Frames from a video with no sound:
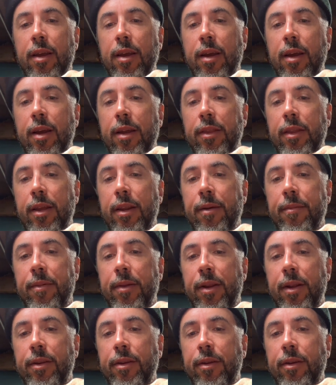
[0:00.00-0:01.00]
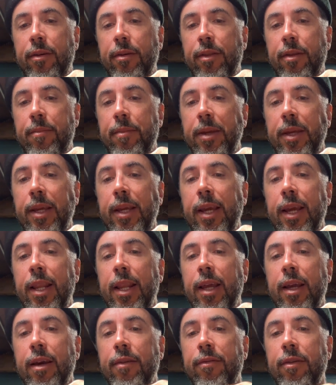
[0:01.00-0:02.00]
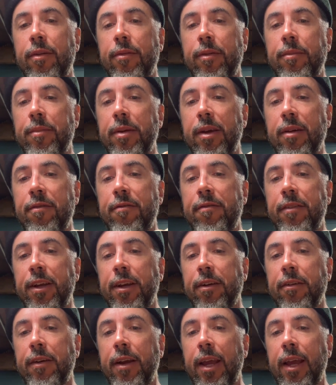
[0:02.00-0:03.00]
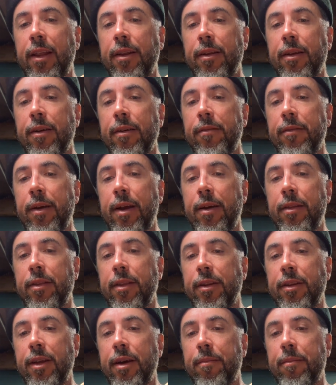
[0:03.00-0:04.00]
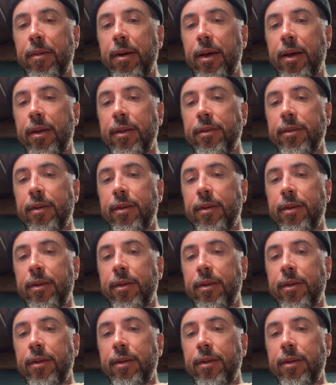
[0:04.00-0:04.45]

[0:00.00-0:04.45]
And then I'm going to do the beginning of what would be a figure 8 around the dumbbell.